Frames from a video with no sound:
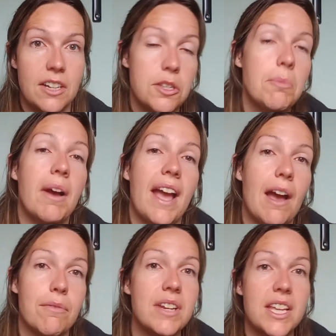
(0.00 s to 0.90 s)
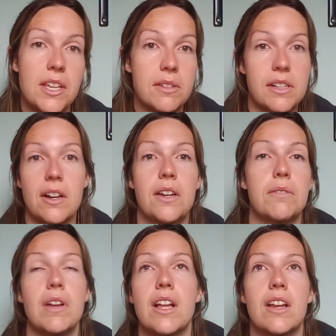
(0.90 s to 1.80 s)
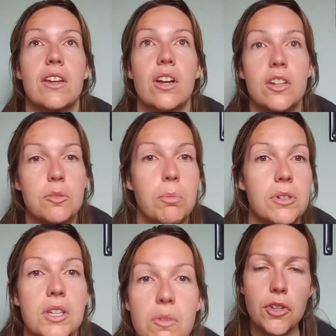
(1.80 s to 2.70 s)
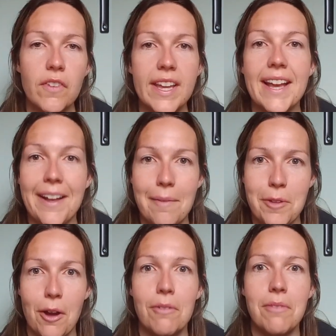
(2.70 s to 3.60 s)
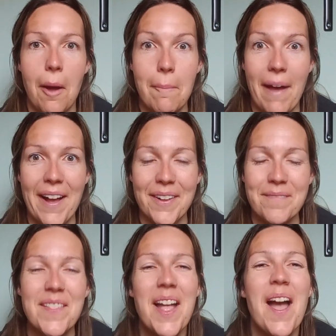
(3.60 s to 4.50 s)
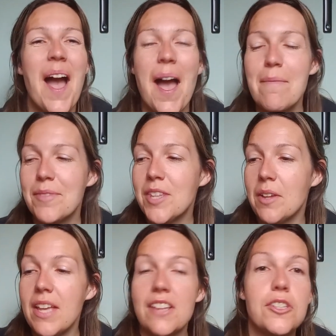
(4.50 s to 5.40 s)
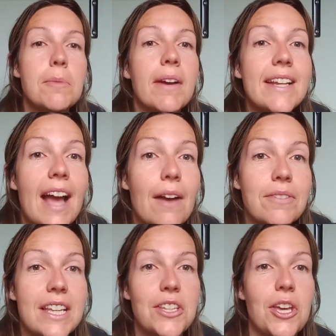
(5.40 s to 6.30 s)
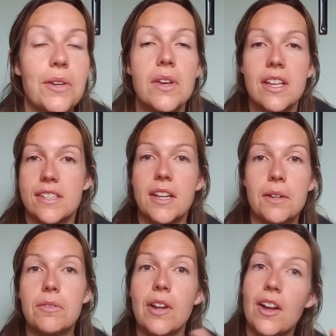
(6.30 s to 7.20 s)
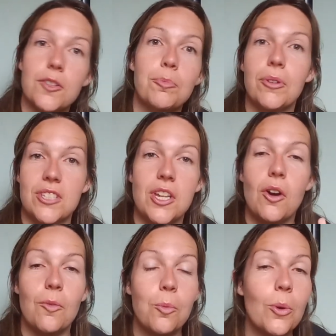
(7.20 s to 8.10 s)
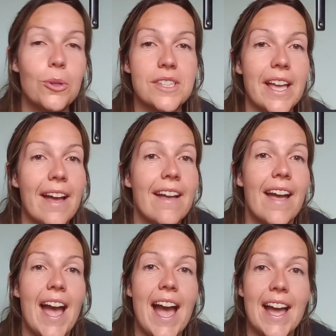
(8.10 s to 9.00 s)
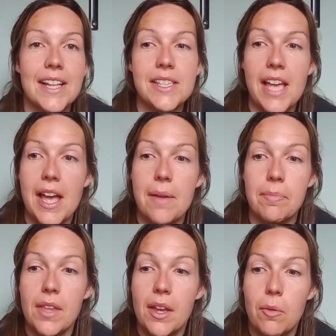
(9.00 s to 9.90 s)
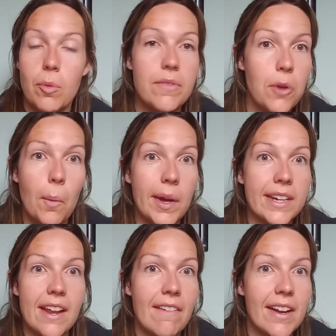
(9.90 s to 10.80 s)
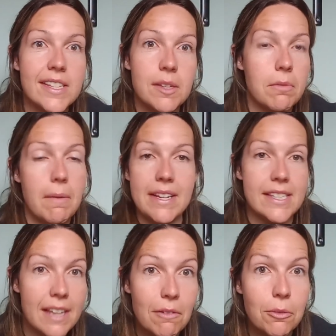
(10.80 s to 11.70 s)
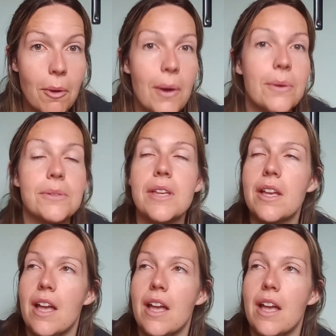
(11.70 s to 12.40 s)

Now you might have near you some kind of large body of, sorry, it cut me off, I'm back. So yes, you might have near you some kind of large body of water, and we've got one near us. We went to South Wales.